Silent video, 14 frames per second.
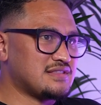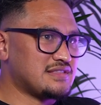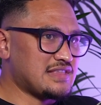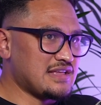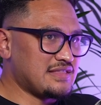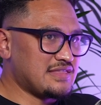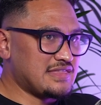
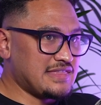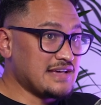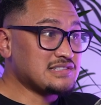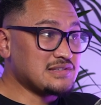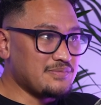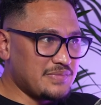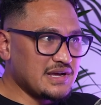
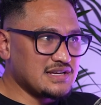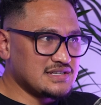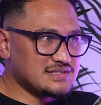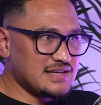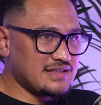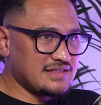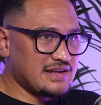That's the biggest
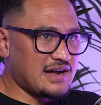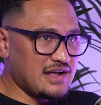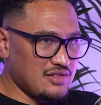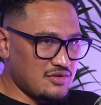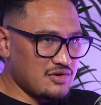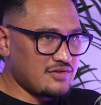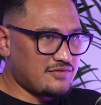thing that I
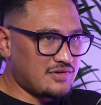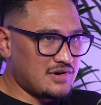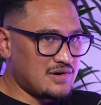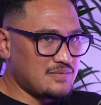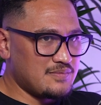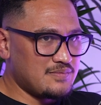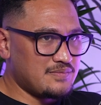learned
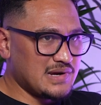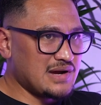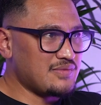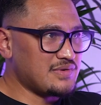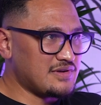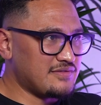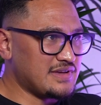from
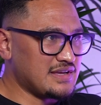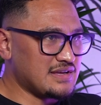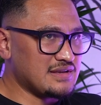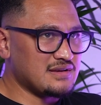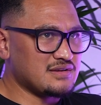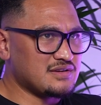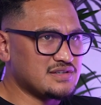becoming a
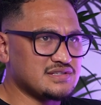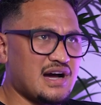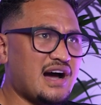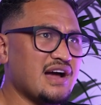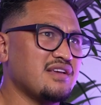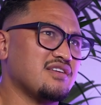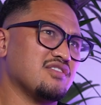vegan, because
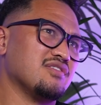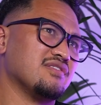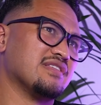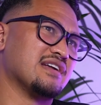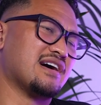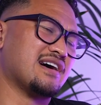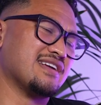I knew
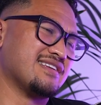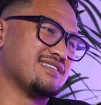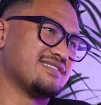that I